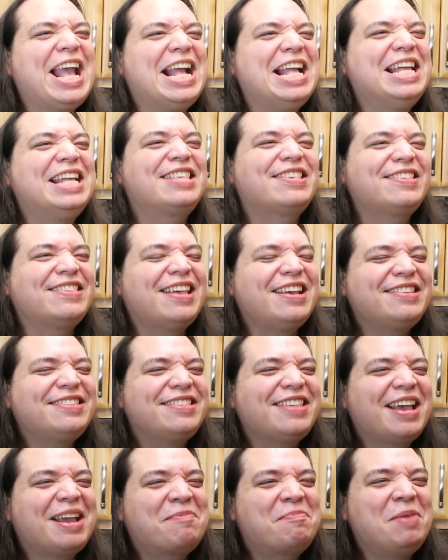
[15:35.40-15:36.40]
It's
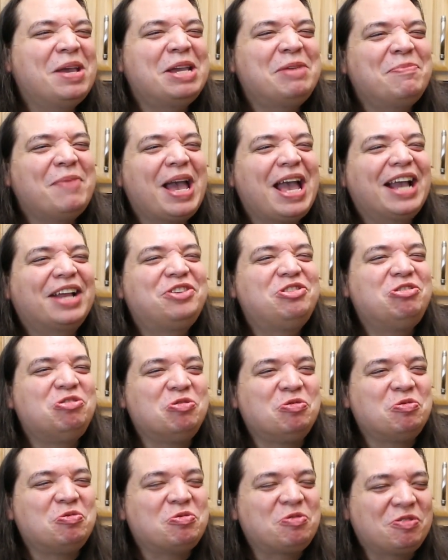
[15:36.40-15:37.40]
less like Big Mac
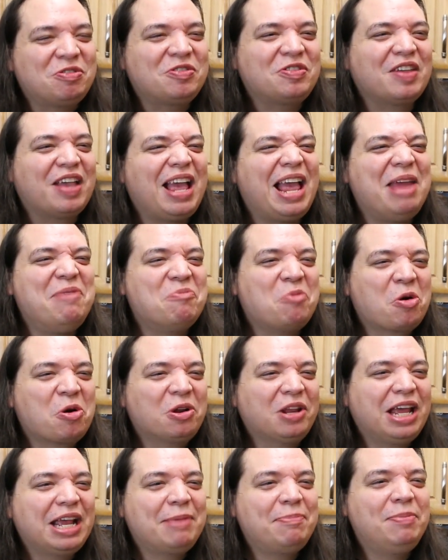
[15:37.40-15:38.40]
juice and
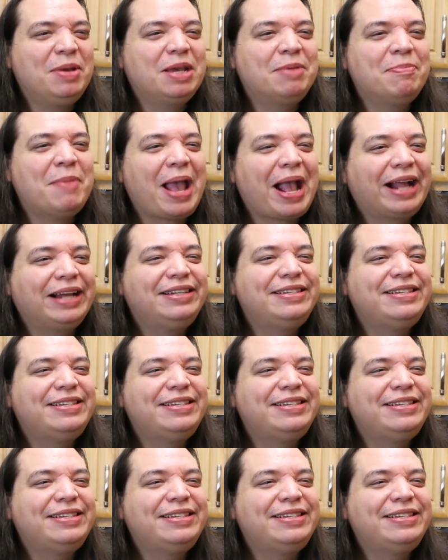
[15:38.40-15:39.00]
more like Big Mac